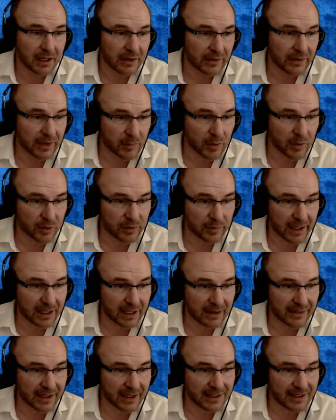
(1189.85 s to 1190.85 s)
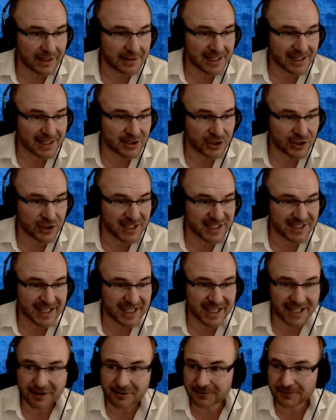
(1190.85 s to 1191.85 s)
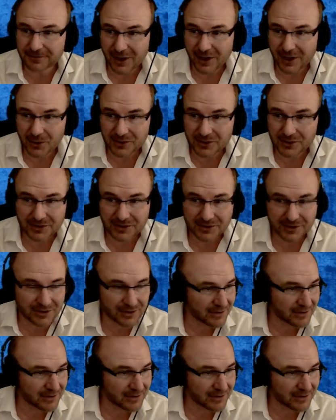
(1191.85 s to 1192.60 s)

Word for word: They both make things that should sink float.